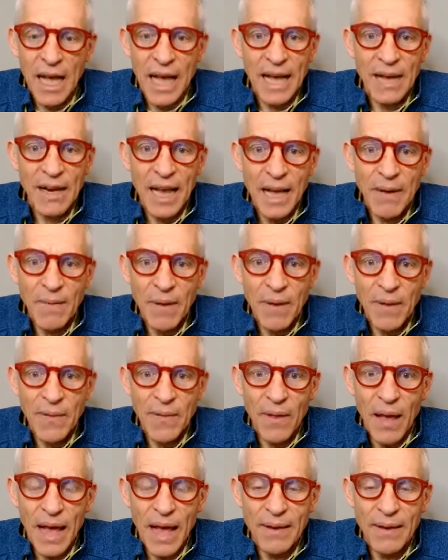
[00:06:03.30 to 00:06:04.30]
and
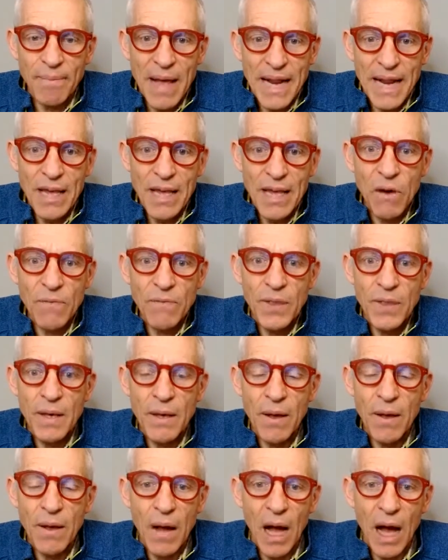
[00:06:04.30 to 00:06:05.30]
many of
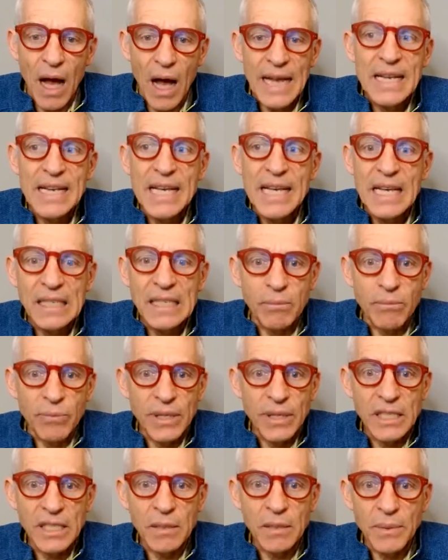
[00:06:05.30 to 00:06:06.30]
the ideas and
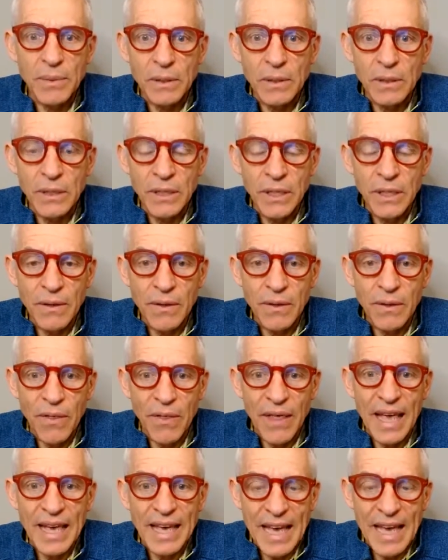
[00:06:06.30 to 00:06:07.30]
principles that
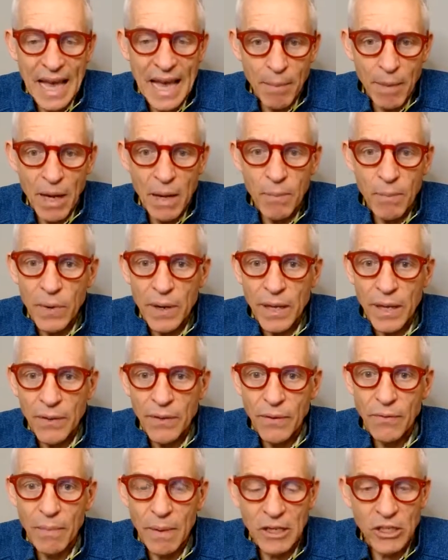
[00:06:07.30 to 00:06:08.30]
they came up with,
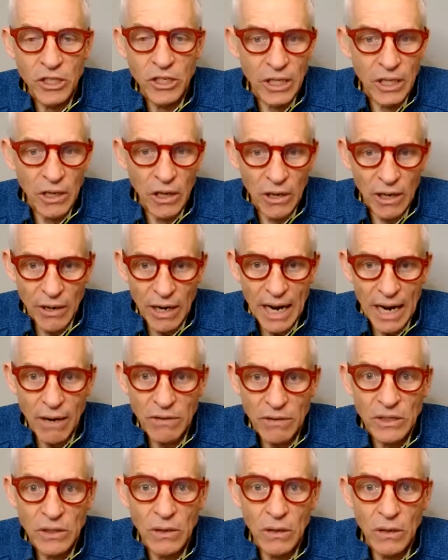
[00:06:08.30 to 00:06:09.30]
especially
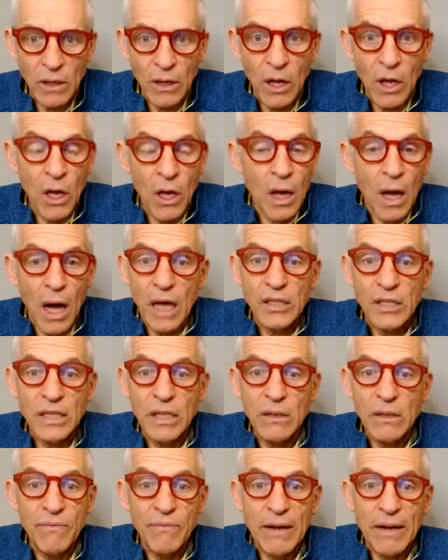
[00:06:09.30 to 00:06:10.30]
Aristotle, are
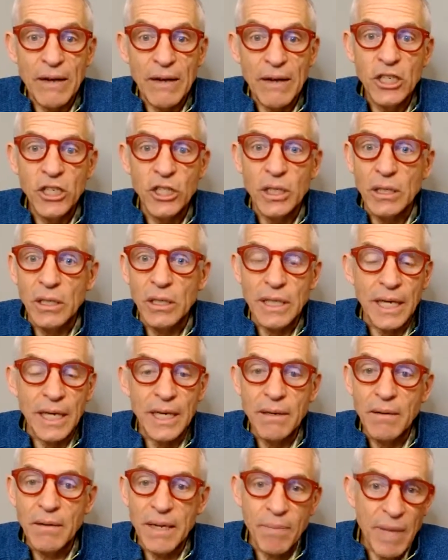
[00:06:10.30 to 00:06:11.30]
still foundational
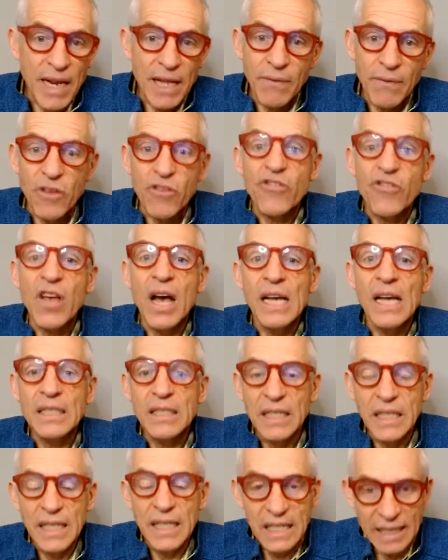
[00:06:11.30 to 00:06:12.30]
in many of the
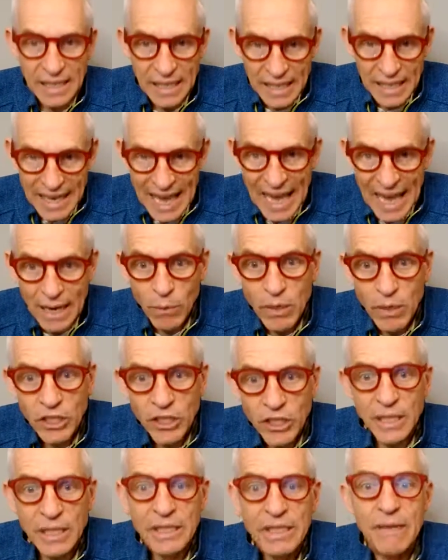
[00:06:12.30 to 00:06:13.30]
sciences and in language
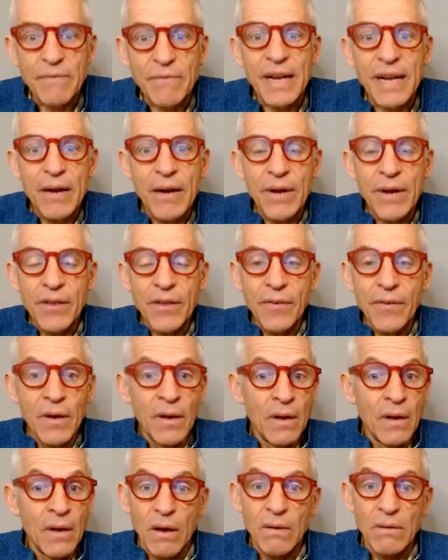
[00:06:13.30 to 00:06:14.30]
and in different areas
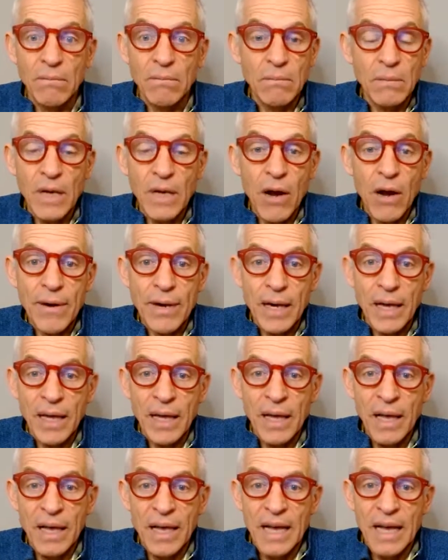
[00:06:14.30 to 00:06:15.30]
currently.
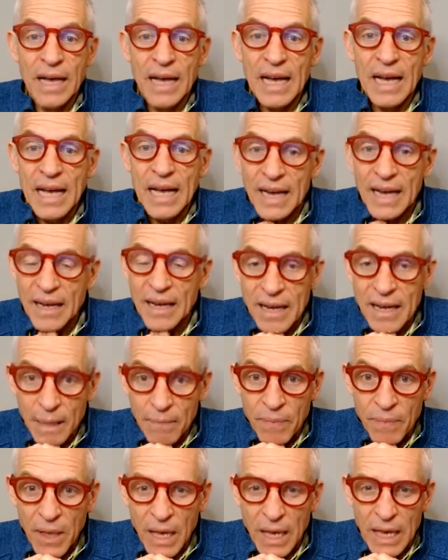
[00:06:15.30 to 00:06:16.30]

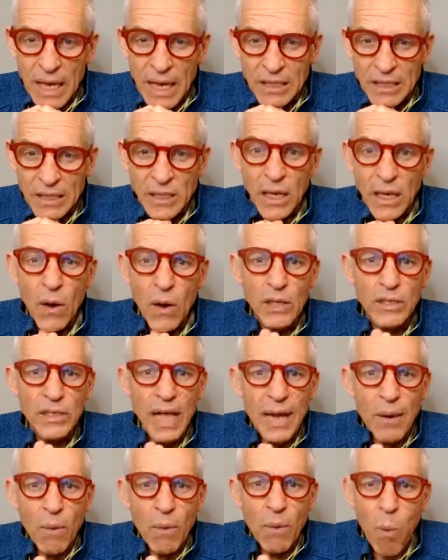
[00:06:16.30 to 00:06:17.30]
And so I was
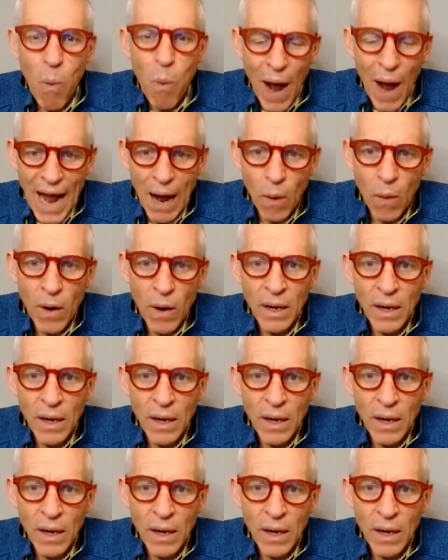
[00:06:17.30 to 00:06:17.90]
like, wow,